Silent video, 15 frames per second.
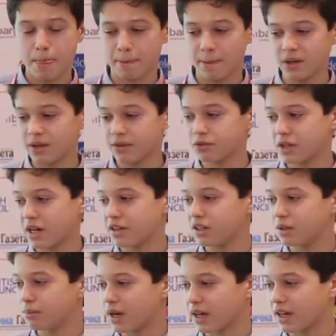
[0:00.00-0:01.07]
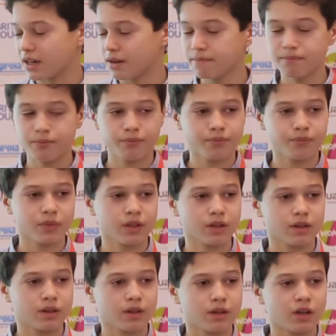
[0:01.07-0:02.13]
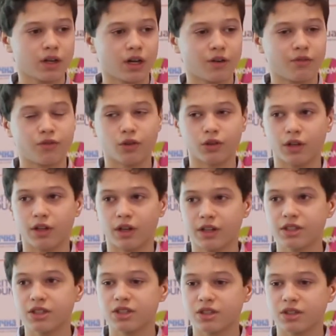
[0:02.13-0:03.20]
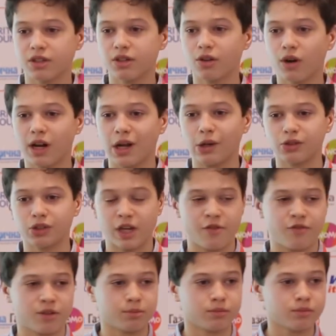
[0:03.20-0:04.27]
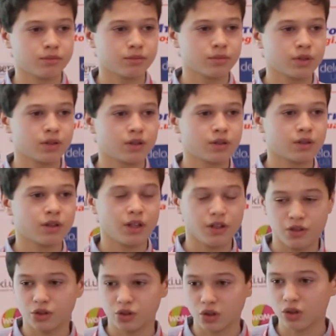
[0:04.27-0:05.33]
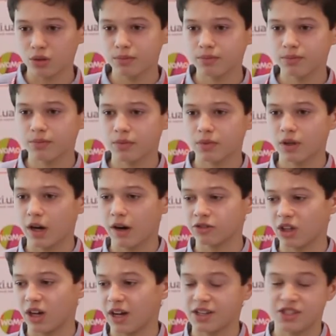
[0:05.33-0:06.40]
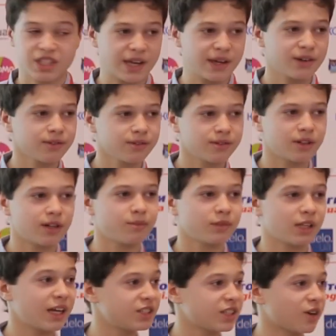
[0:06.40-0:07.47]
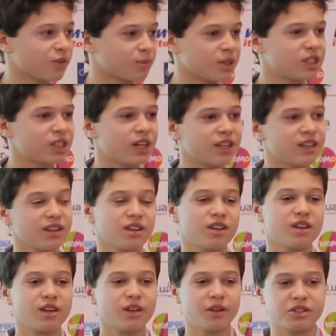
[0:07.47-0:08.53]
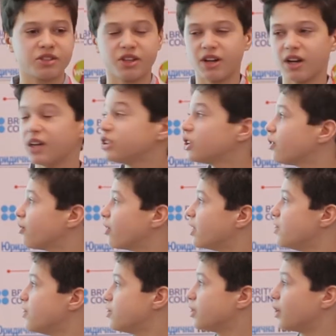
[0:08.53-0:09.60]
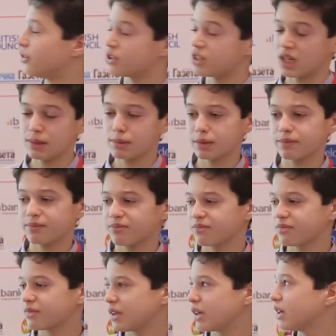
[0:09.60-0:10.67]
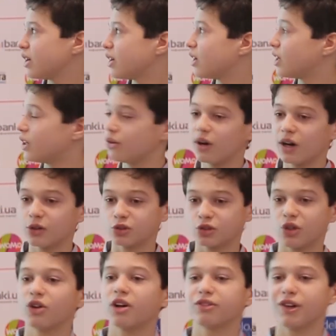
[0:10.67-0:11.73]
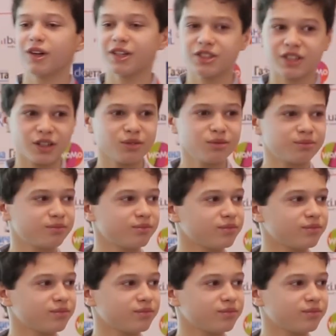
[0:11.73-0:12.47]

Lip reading: and then you hand them back in for the night. You're not allowed to have them in your dorm after lights out. Lights out is basically they turn the lights off and you need to go to sleep. You're not allowed to talk after lights out,